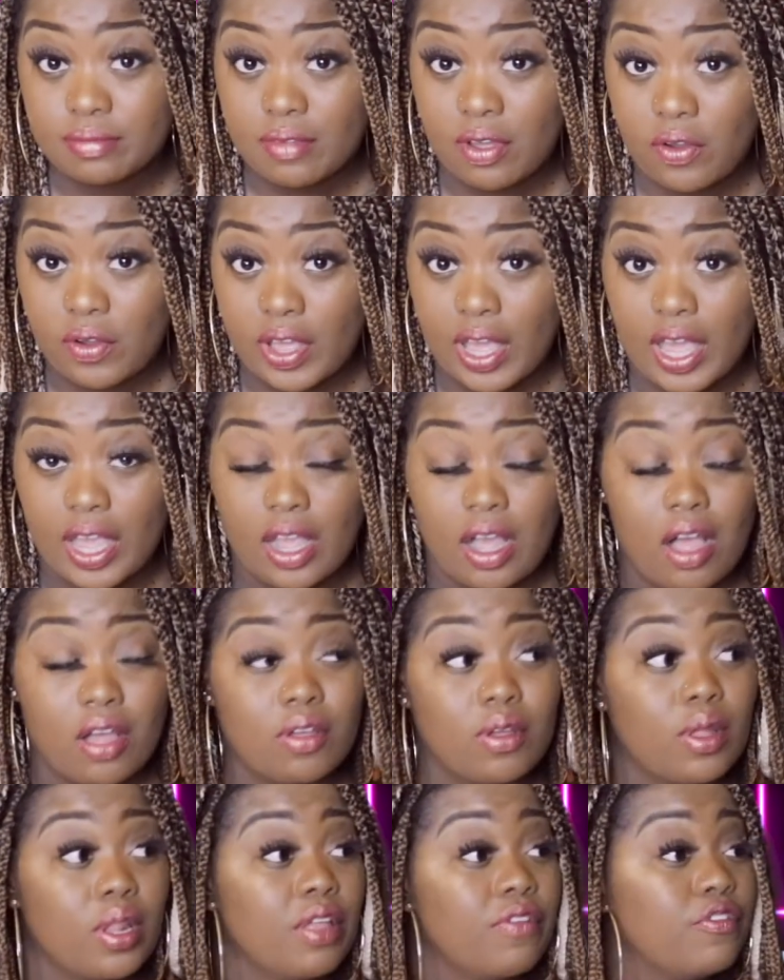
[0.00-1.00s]
Okay,
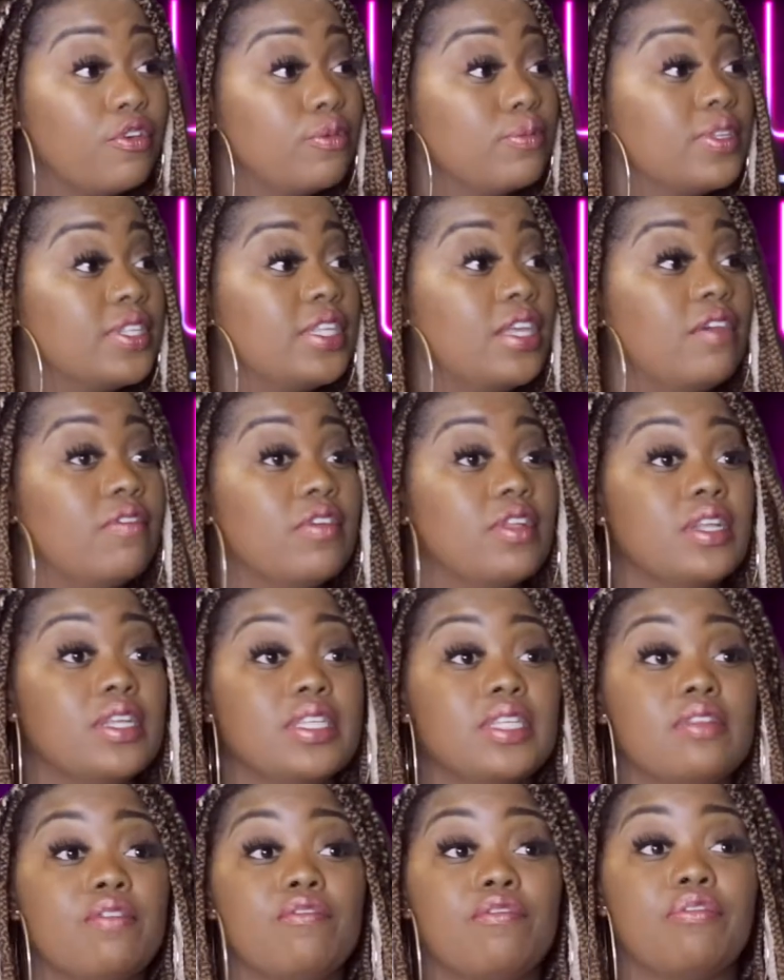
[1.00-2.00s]
Uncle Clifford was giving
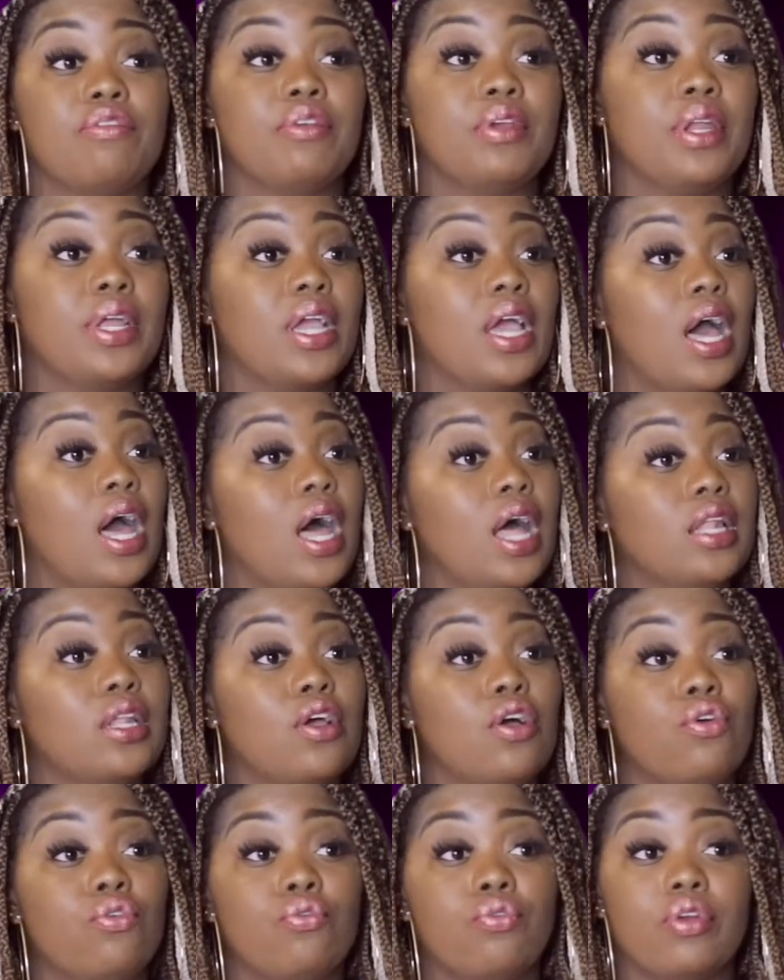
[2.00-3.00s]
us some Frida
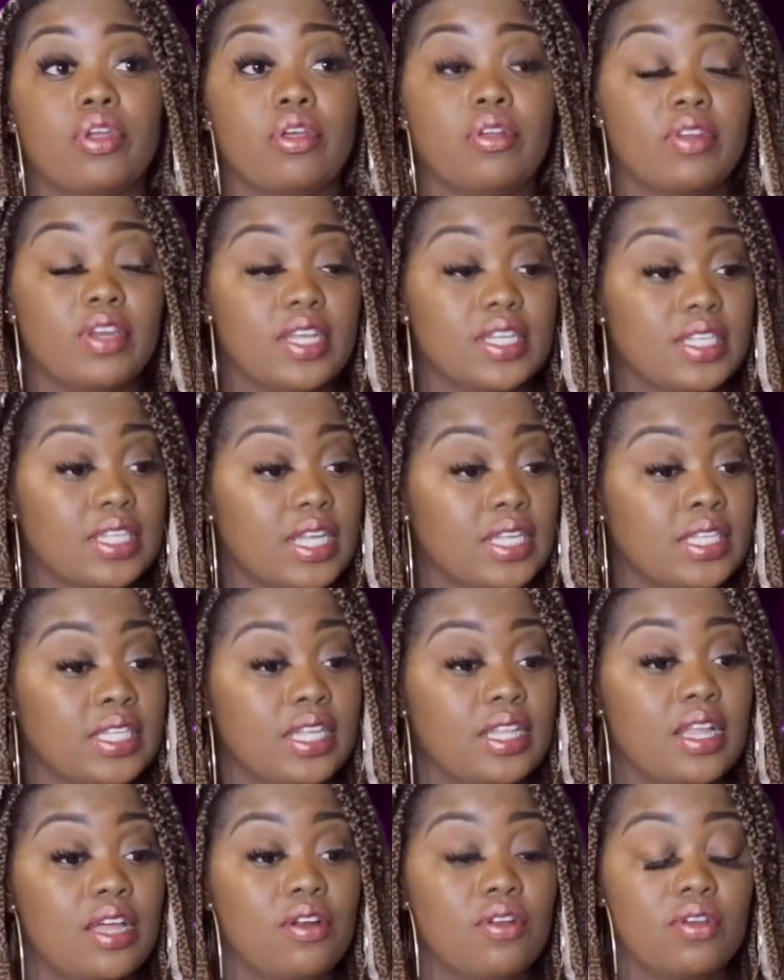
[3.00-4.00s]
Kahlo realness. I
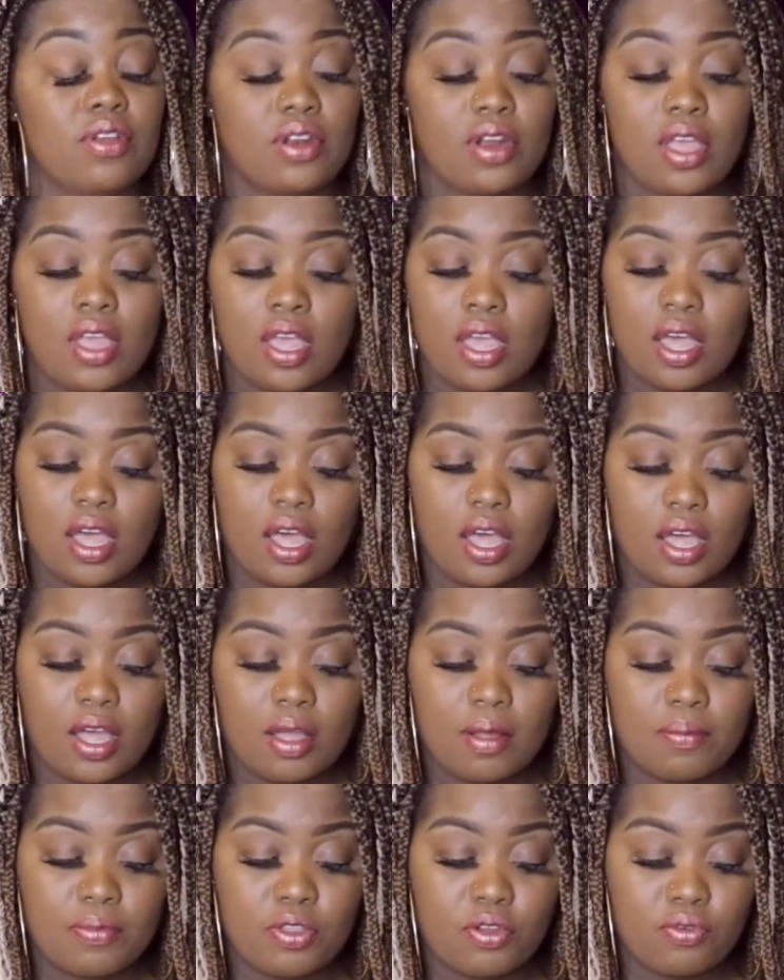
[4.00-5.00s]
seen that on
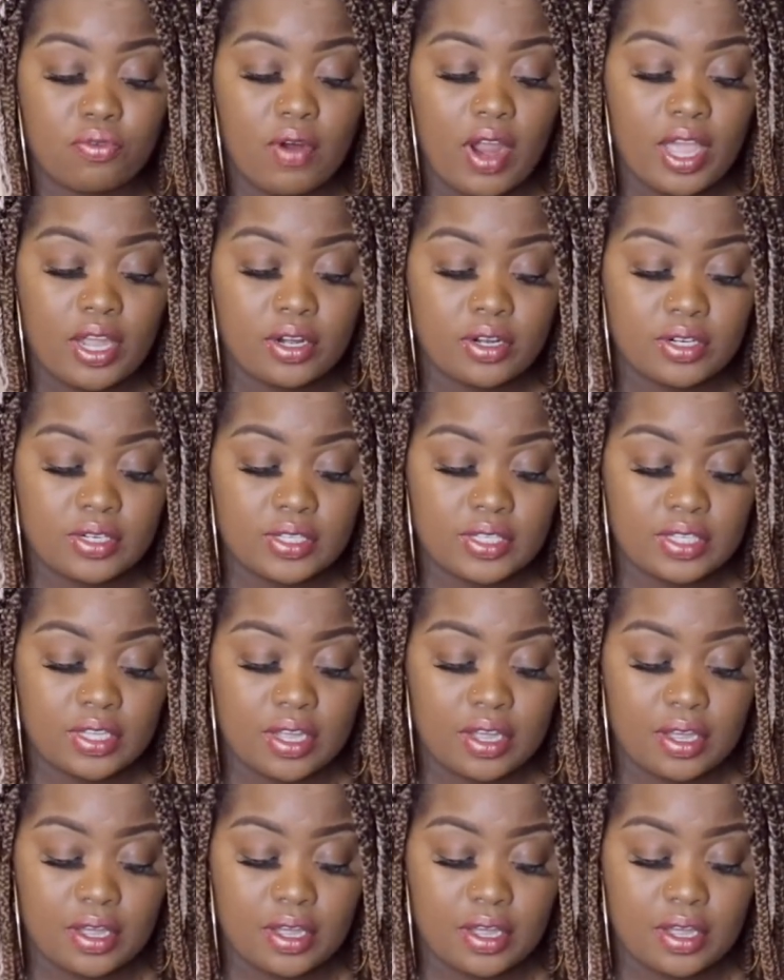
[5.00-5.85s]
the writer's,